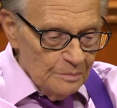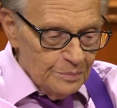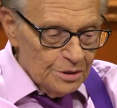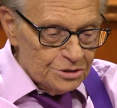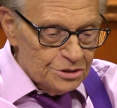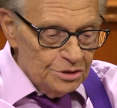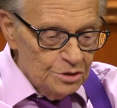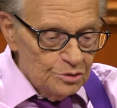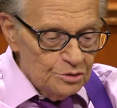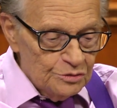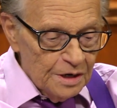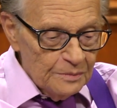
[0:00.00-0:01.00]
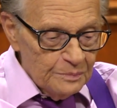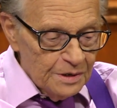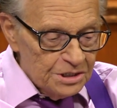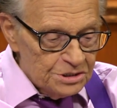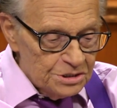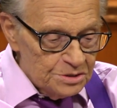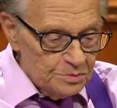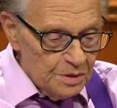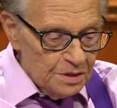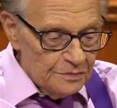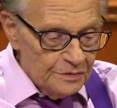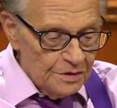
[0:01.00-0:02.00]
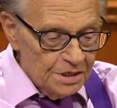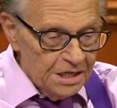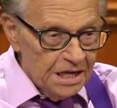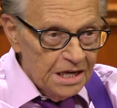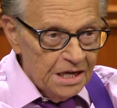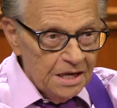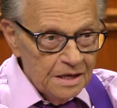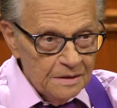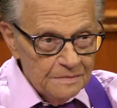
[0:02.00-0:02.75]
Person you trade places with for a day?